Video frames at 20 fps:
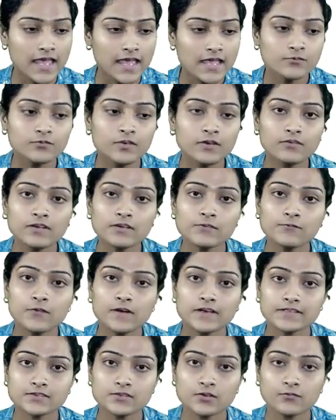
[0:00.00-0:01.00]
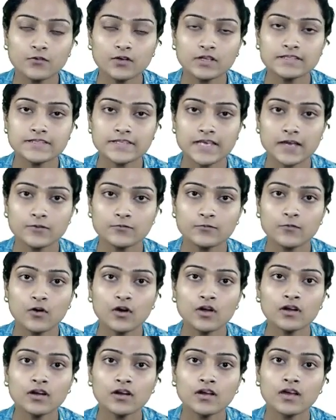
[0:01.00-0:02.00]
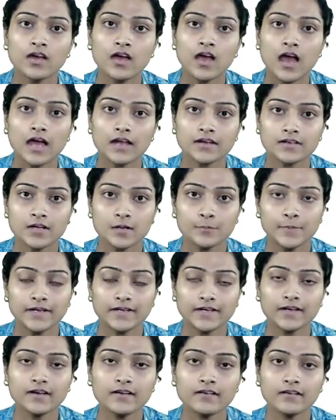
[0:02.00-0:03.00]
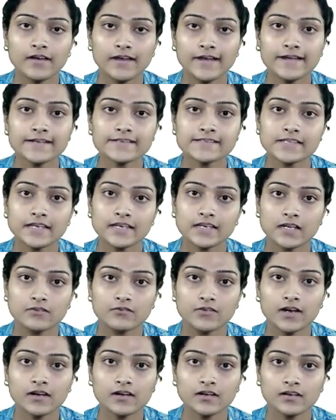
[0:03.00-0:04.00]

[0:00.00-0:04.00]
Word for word: We will first of all check for uncommitted reads in our